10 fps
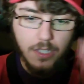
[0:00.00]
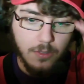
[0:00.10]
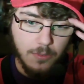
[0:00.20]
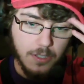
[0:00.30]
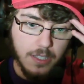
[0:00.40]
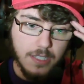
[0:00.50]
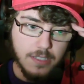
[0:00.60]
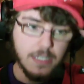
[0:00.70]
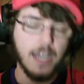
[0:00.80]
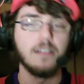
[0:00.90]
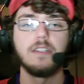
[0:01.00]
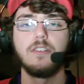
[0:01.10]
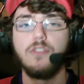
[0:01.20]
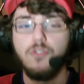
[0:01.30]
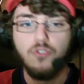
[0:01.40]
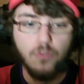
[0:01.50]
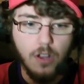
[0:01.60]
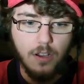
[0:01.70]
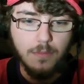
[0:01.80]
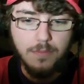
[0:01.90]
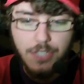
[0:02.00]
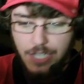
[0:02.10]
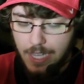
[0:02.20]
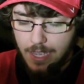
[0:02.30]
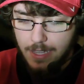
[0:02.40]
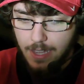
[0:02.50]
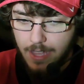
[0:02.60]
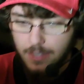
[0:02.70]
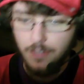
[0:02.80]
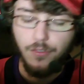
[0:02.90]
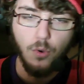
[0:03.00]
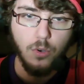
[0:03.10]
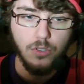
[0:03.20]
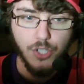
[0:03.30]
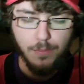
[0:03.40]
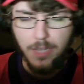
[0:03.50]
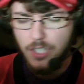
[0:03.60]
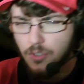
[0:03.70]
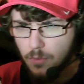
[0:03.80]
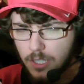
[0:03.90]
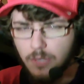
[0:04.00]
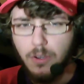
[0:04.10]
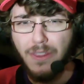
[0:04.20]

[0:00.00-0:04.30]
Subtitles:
really solid drums, and the vocals are mixed really well.